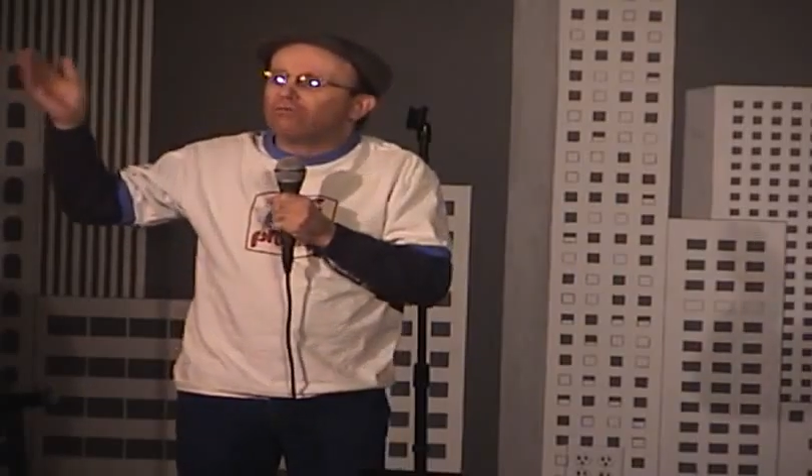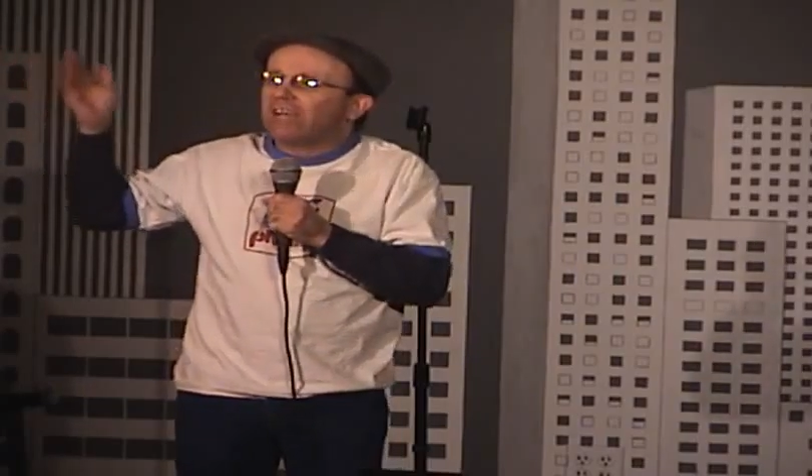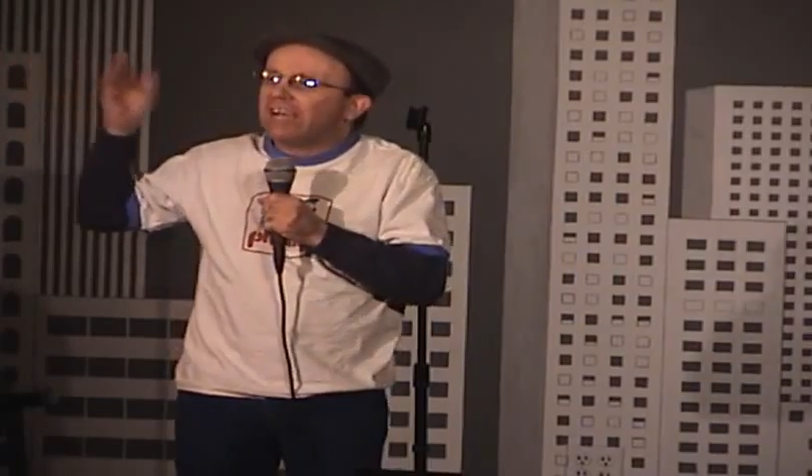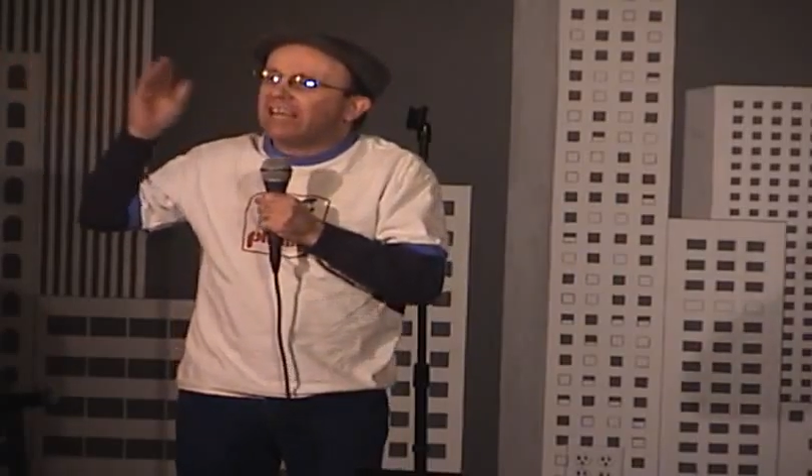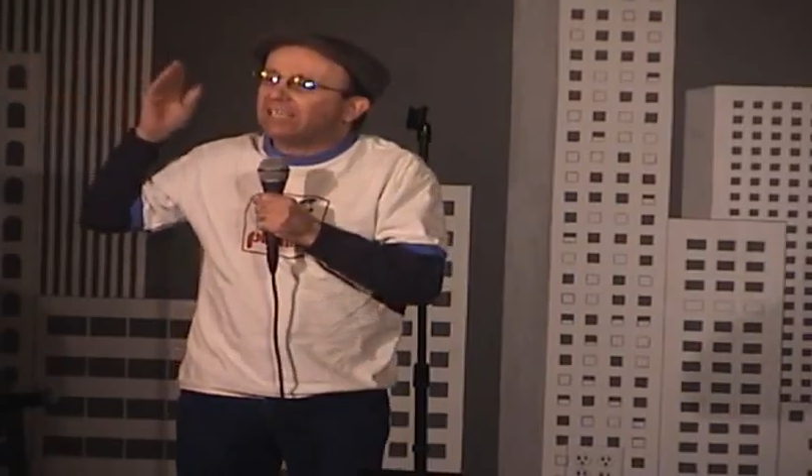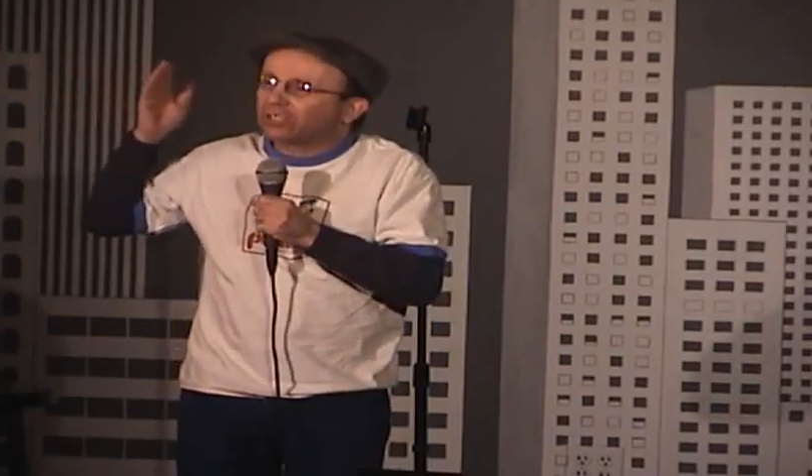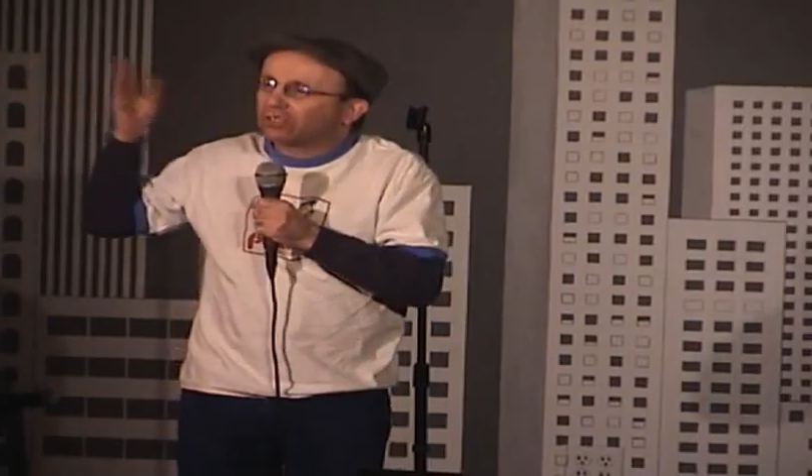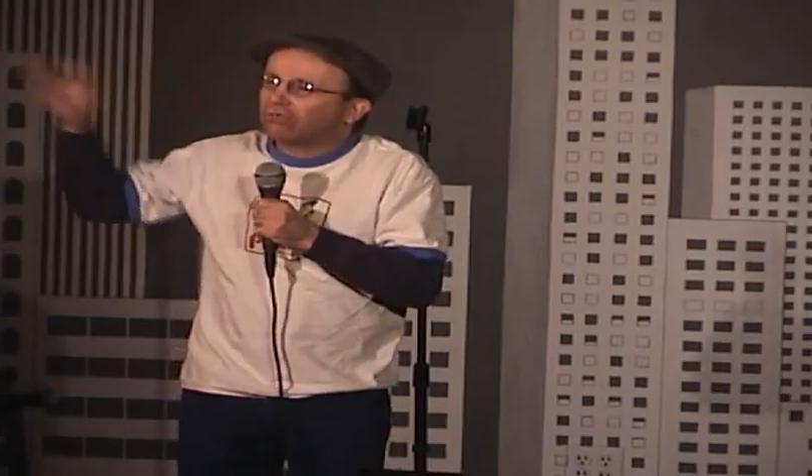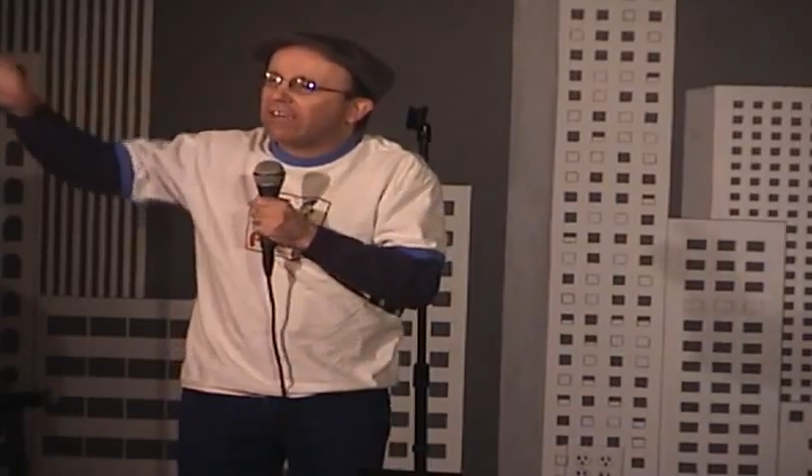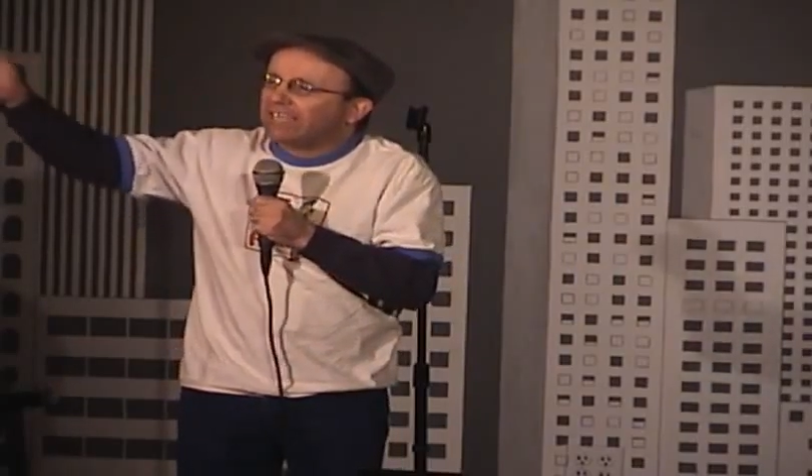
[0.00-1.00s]
reading
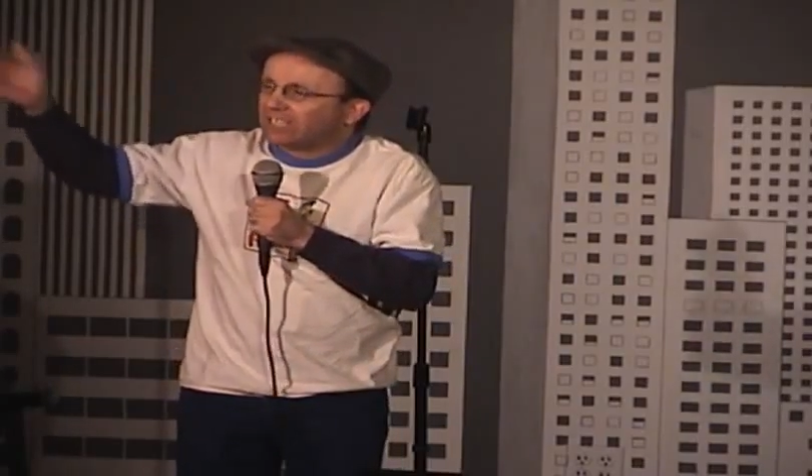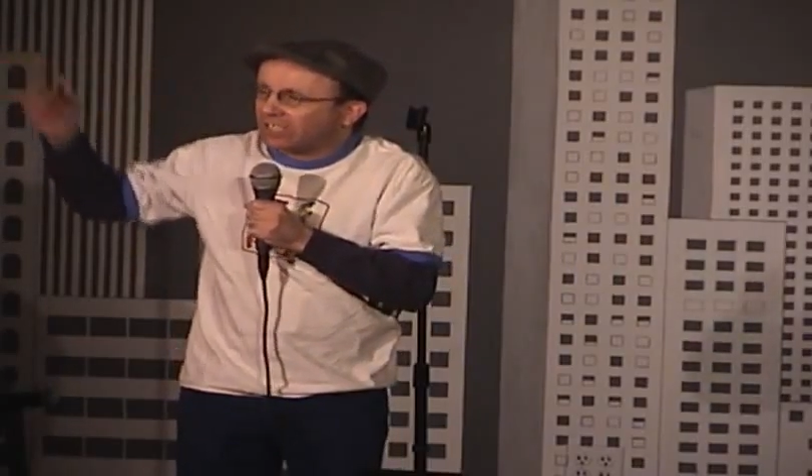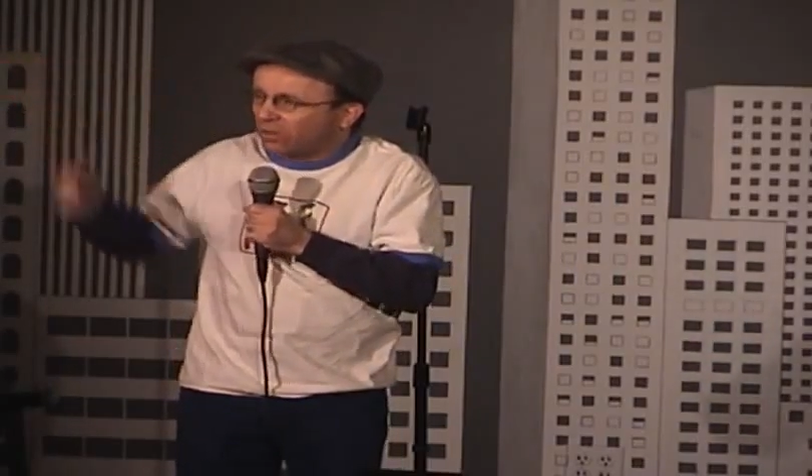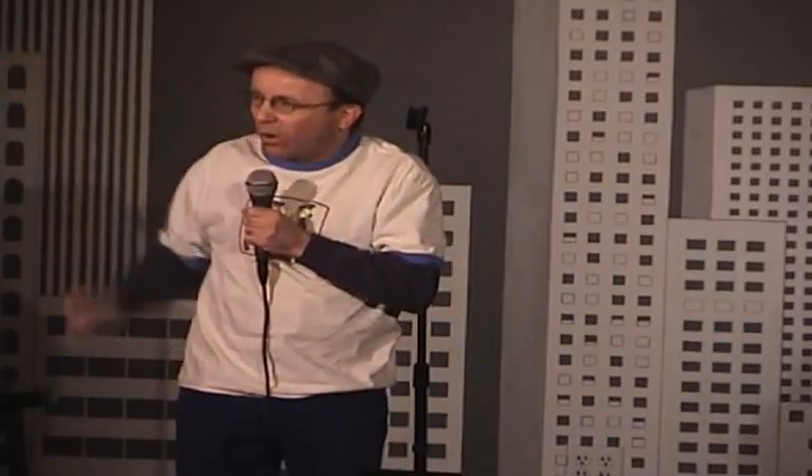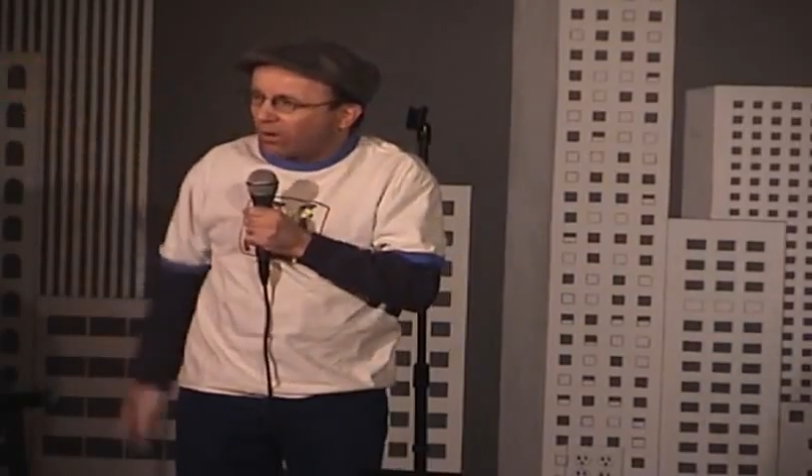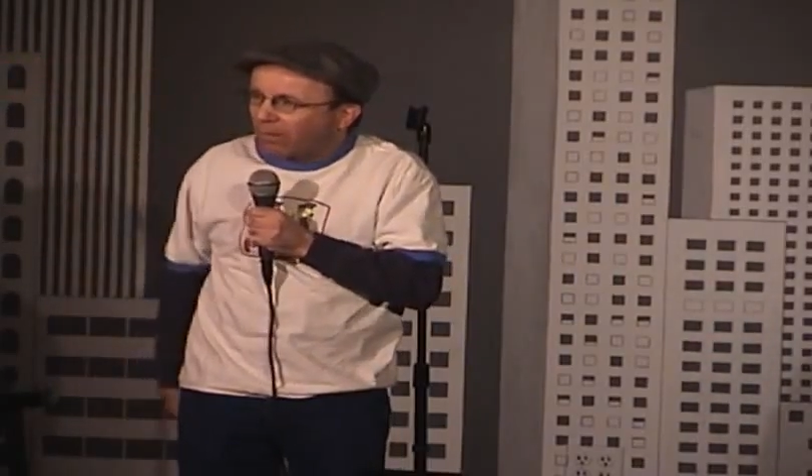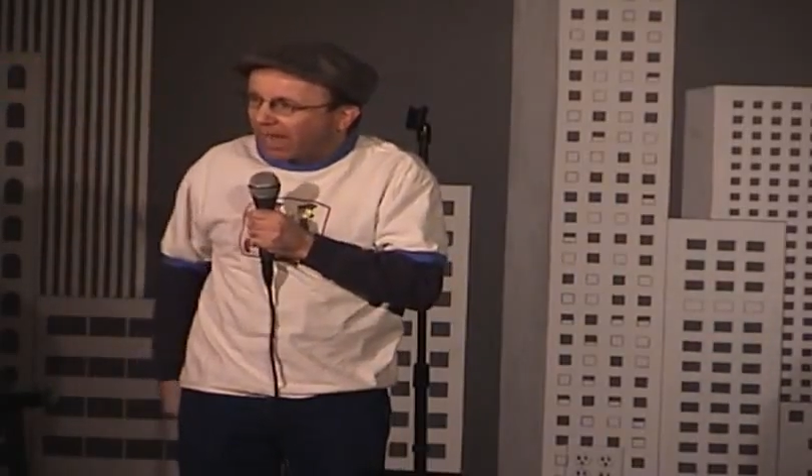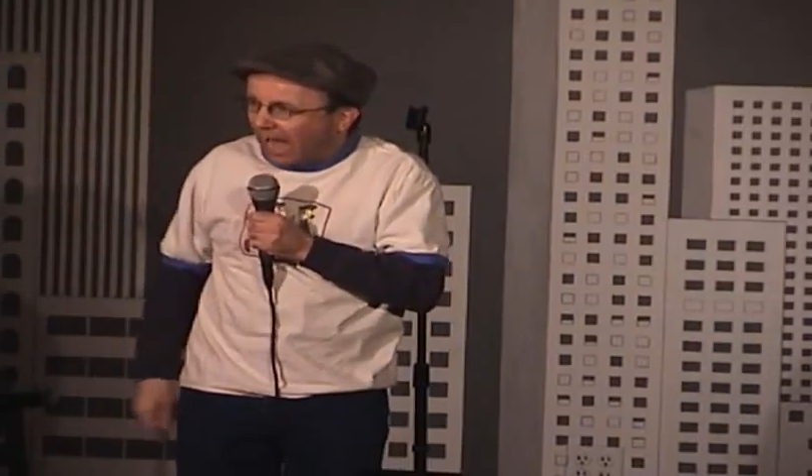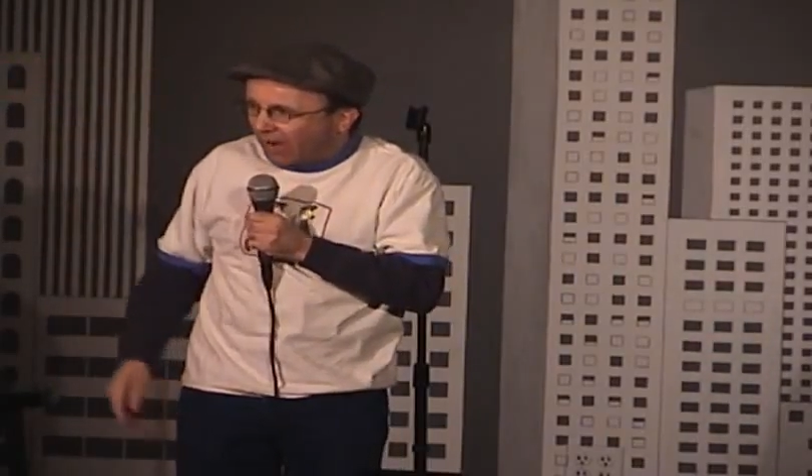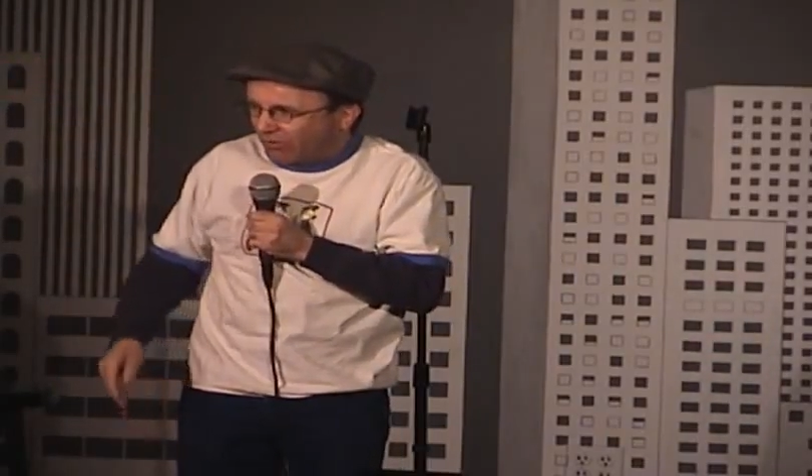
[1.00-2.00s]
Screech's
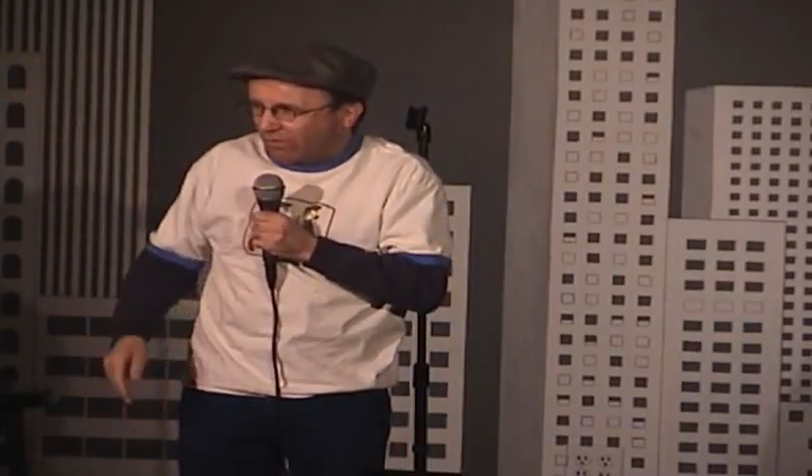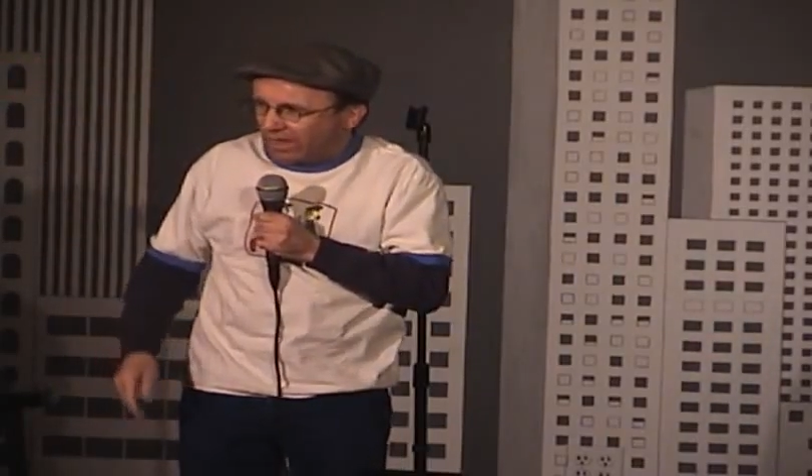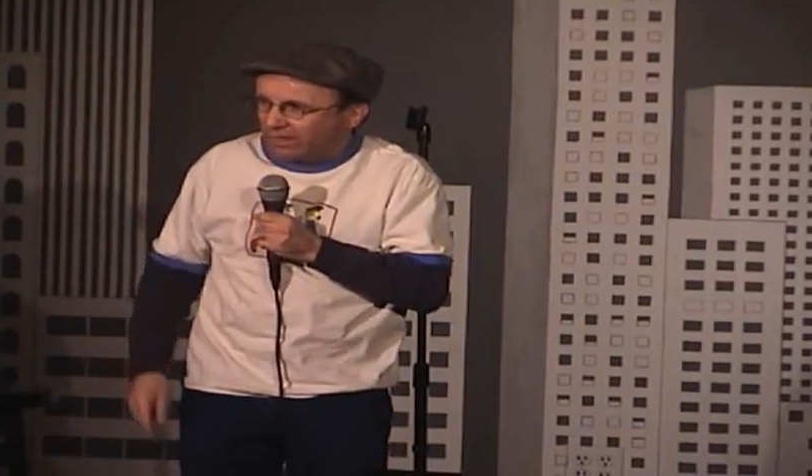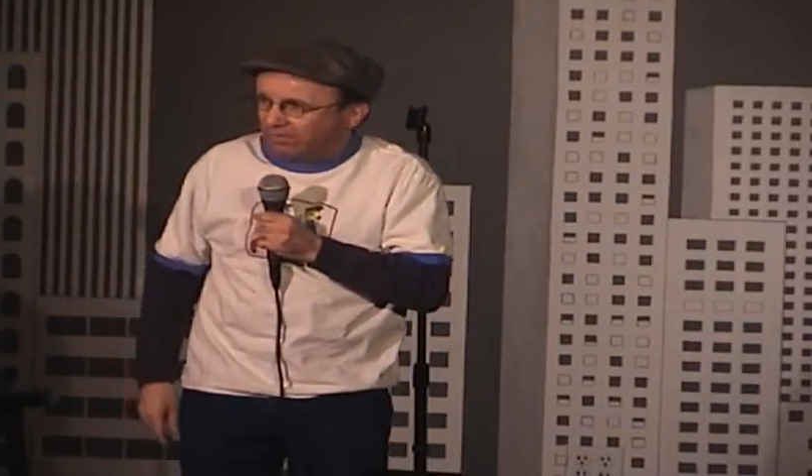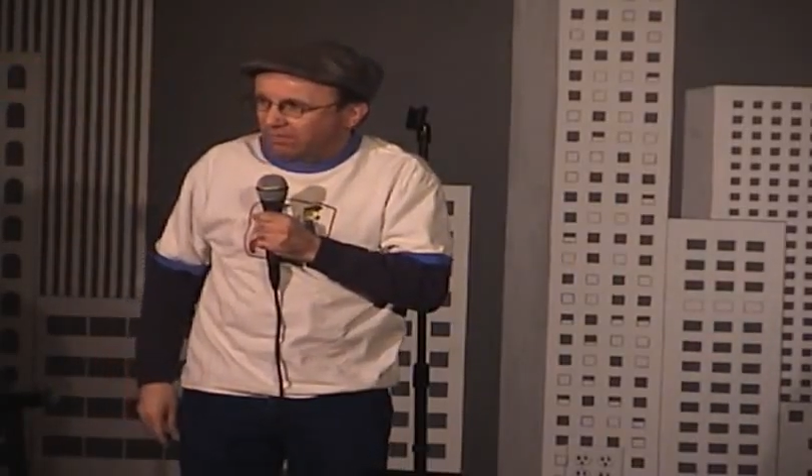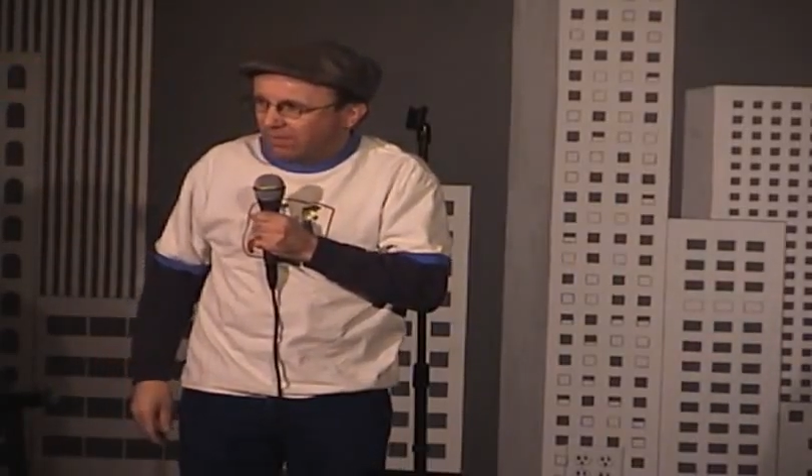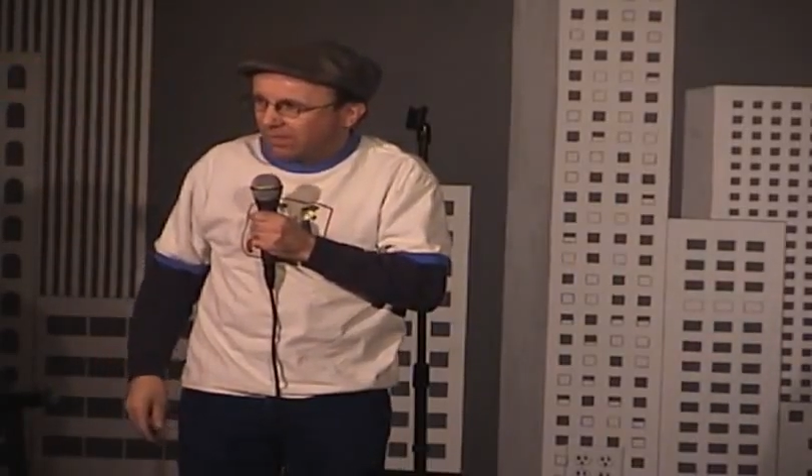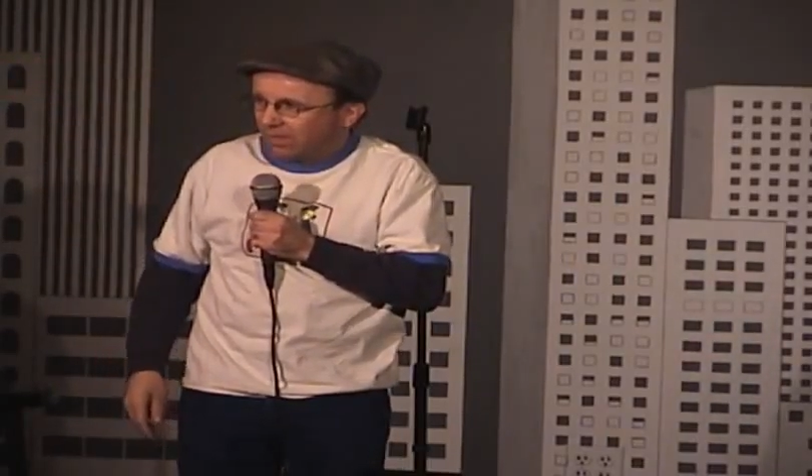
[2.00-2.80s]
autobiography?